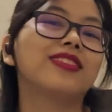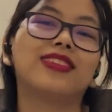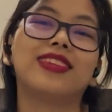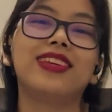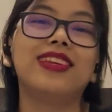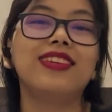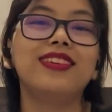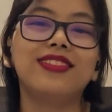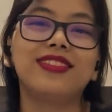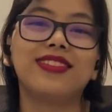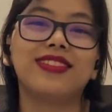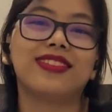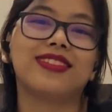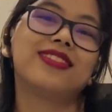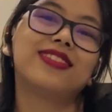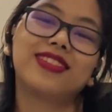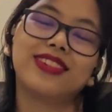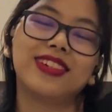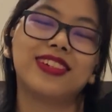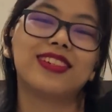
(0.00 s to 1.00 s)
Since
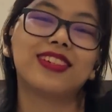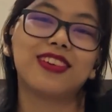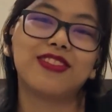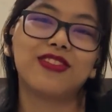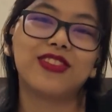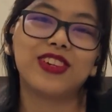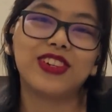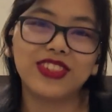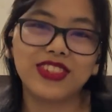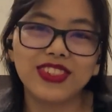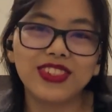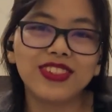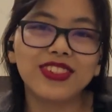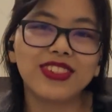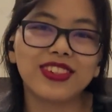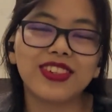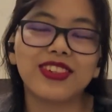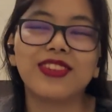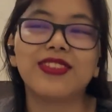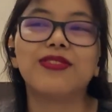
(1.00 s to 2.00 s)
she is a virgin,
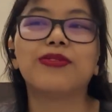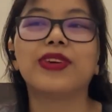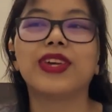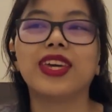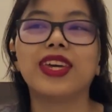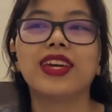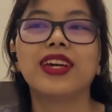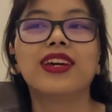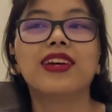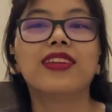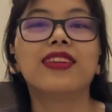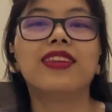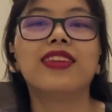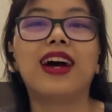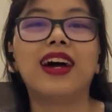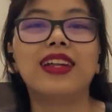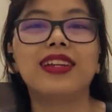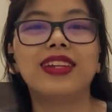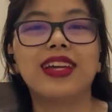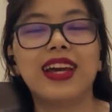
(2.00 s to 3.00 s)
she'll be
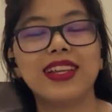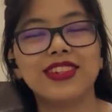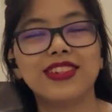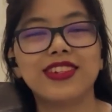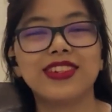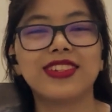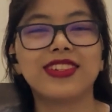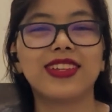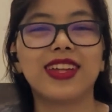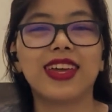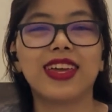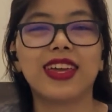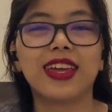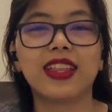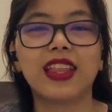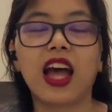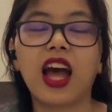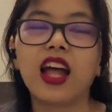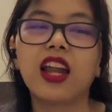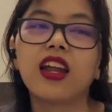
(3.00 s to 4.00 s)
nun, and she's
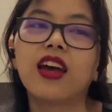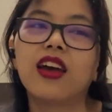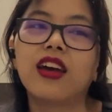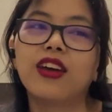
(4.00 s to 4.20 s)
thinking that,